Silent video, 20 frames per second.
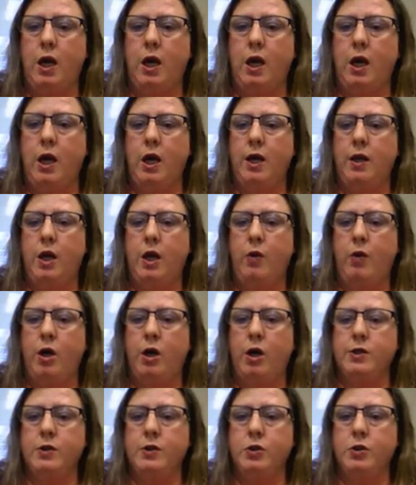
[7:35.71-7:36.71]
and they will
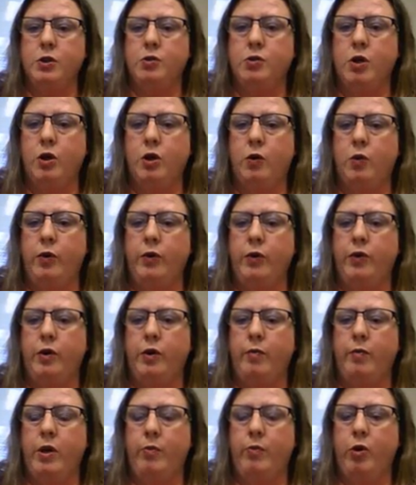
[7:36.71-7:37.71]
also struggle with
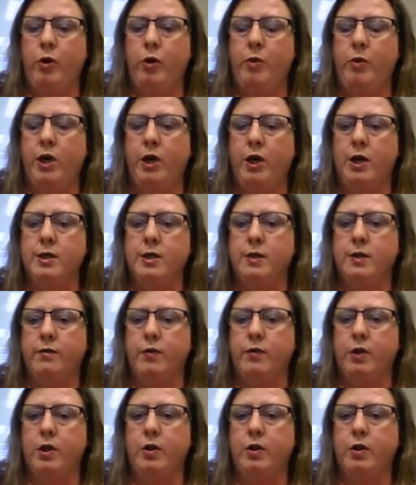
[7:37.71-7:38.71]
their memory because of
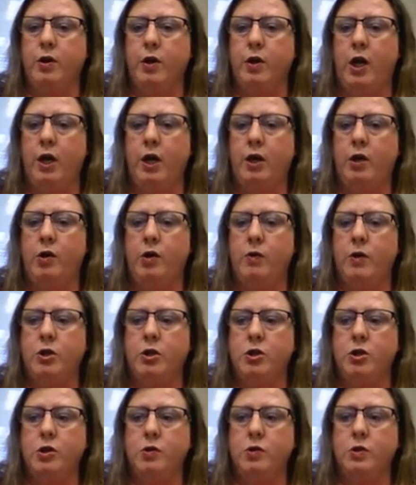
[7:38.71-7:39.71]
their IQ
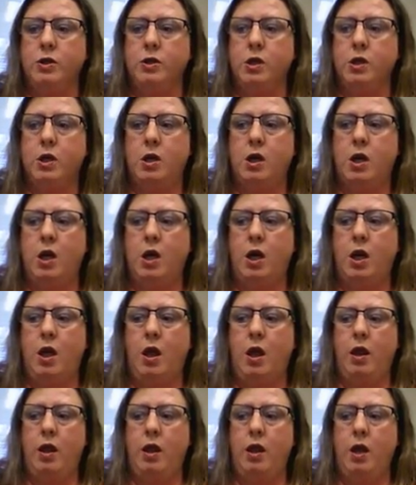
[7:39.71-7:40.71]
issues.
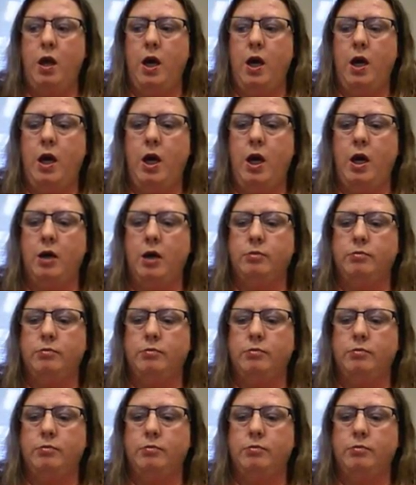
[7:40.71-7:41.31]
They